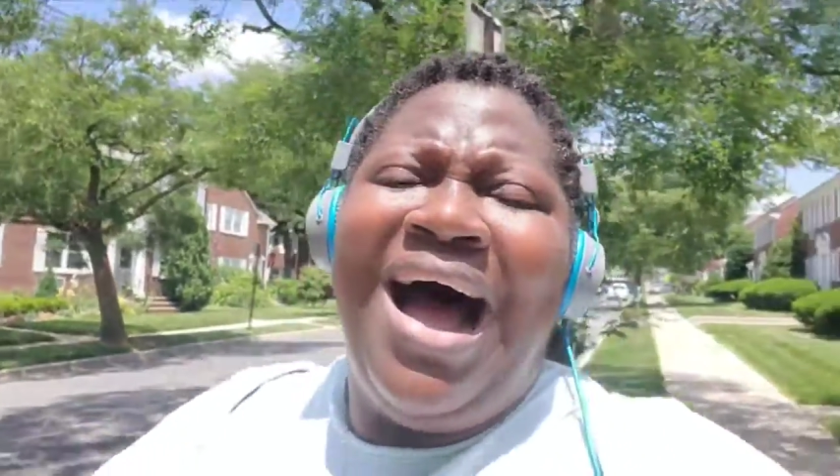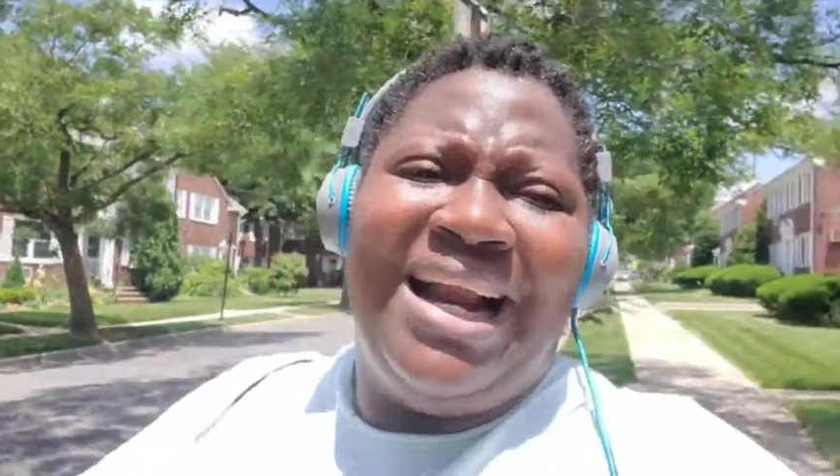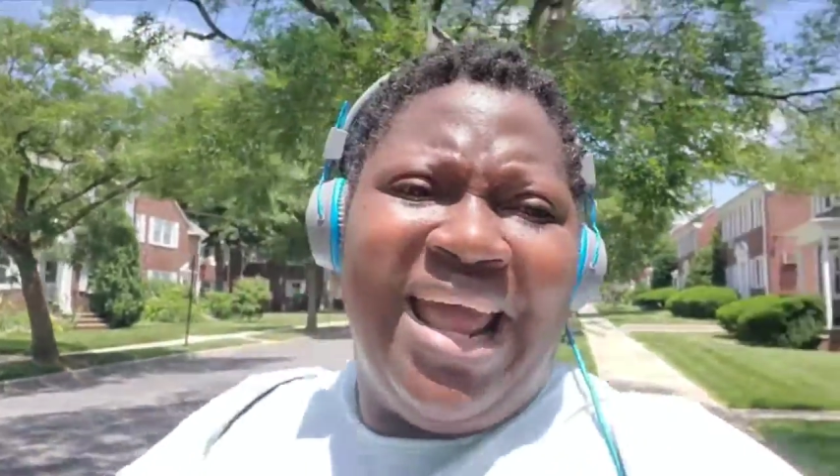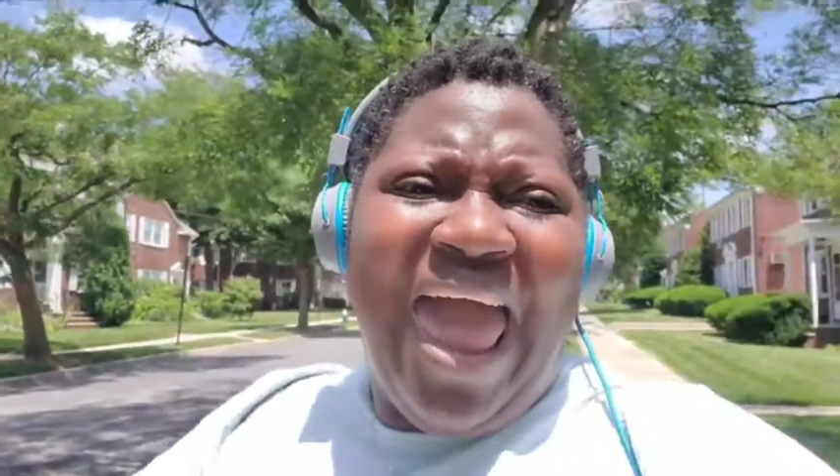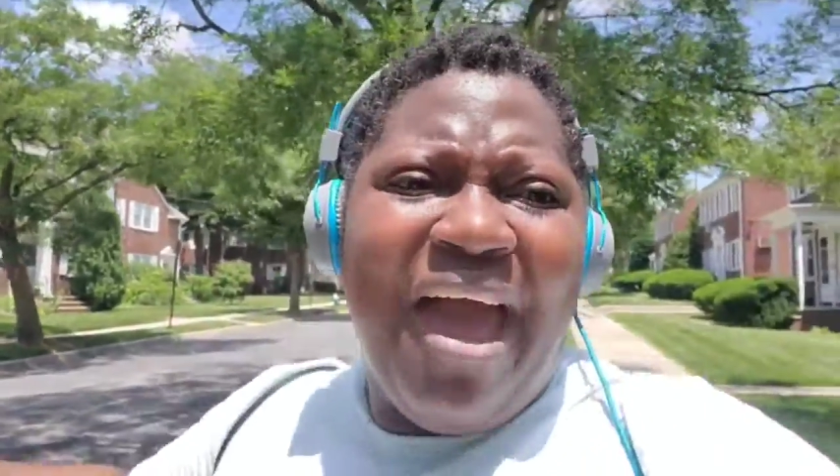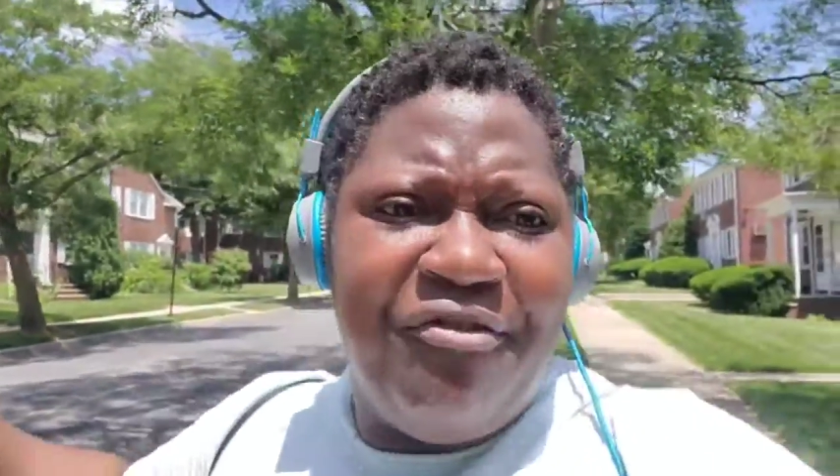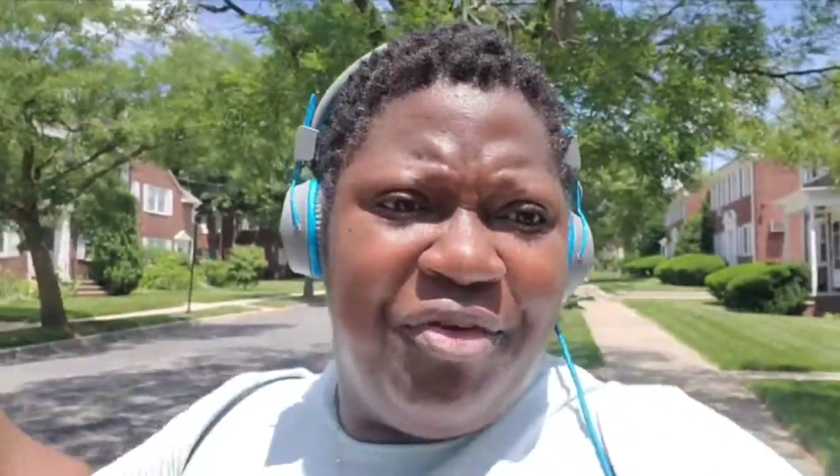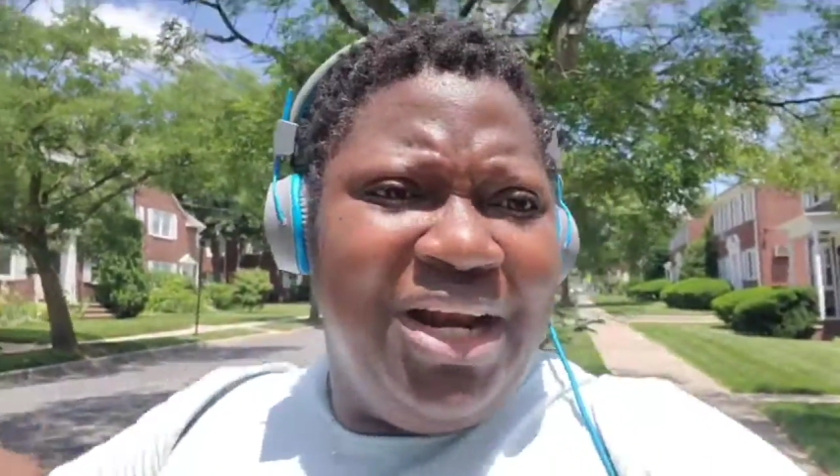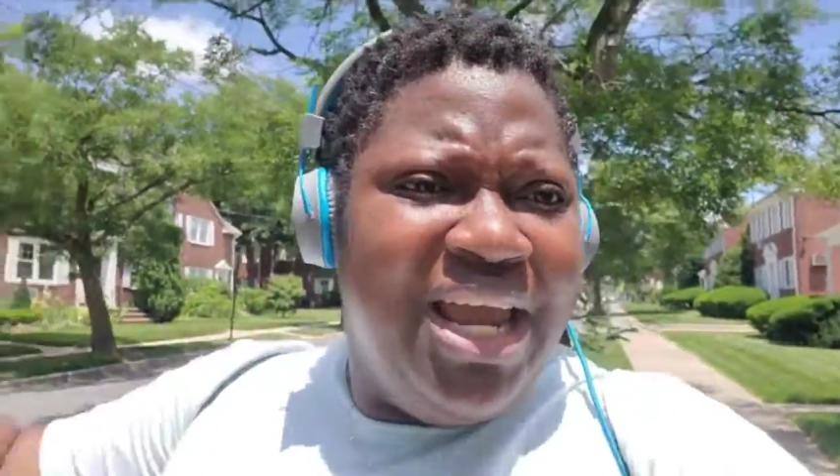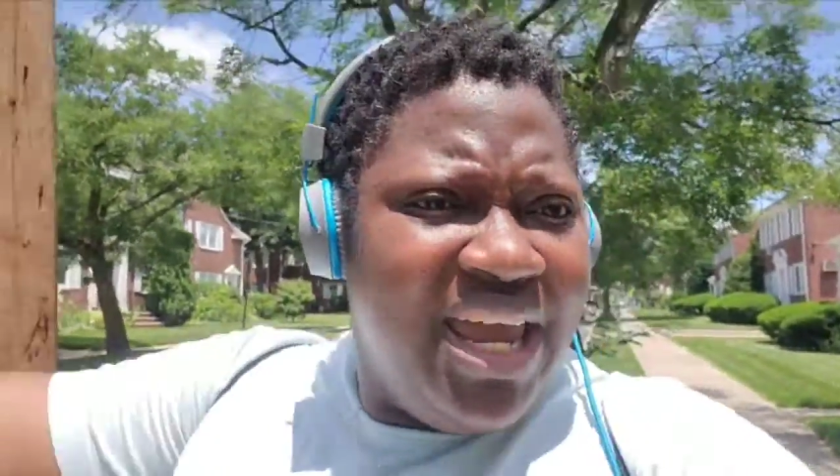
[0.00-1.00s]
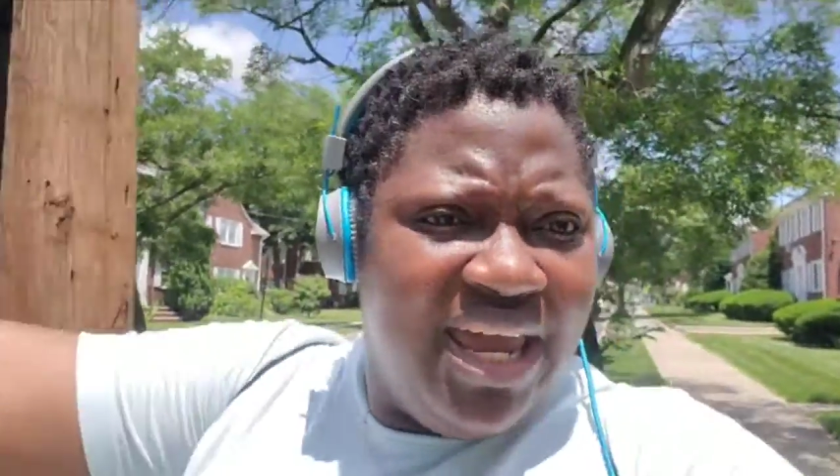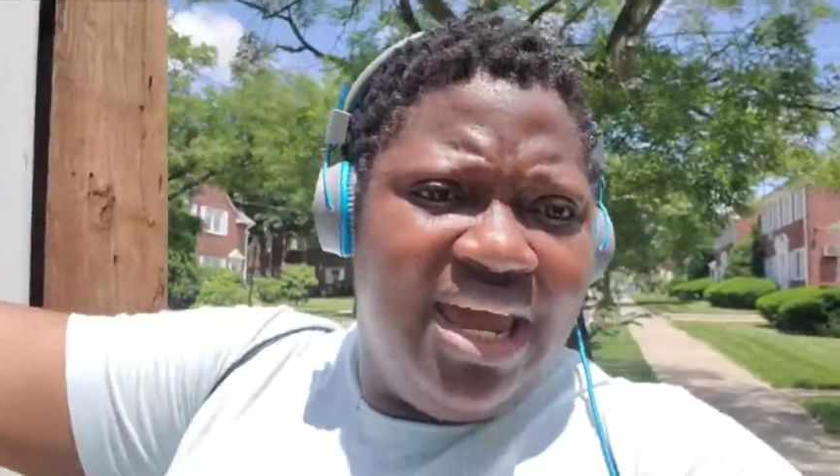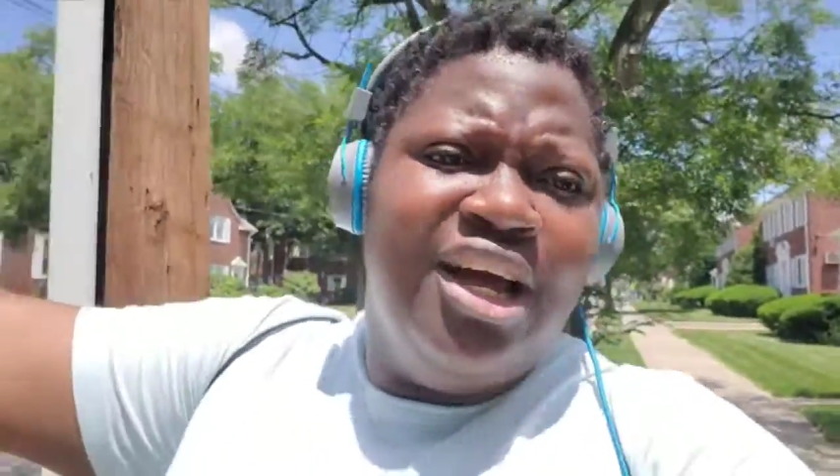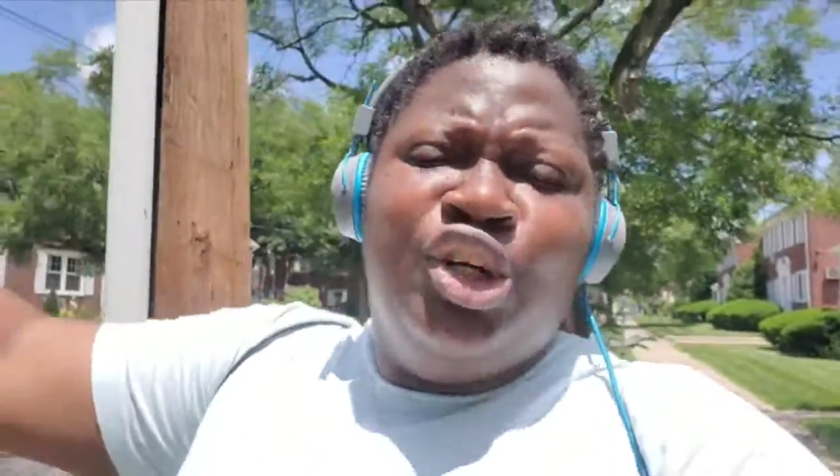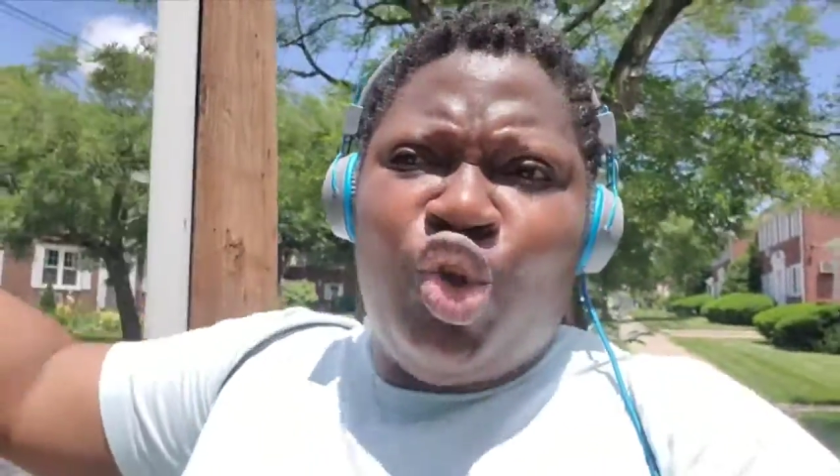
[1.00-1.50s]
and every
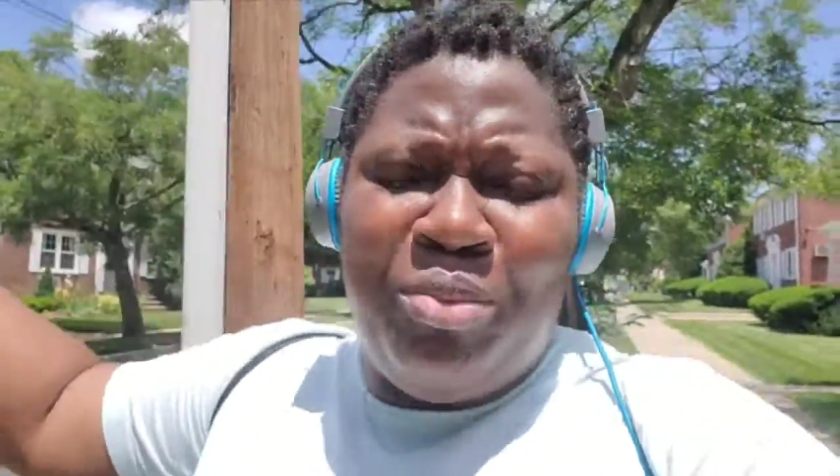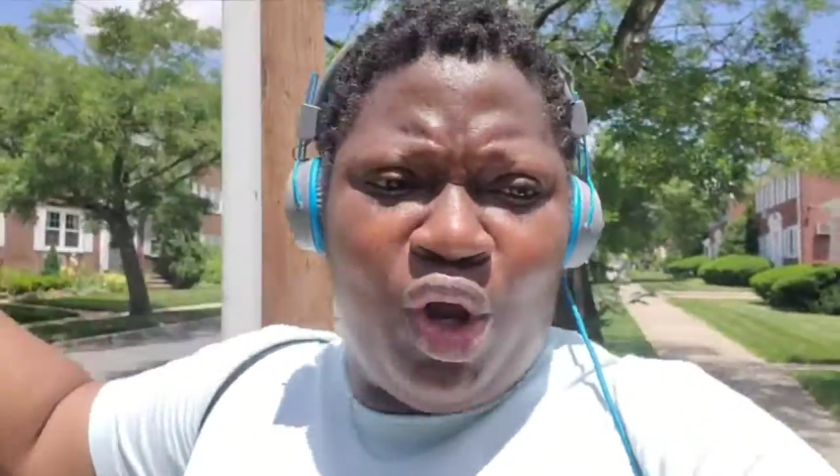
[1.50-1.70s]
hill to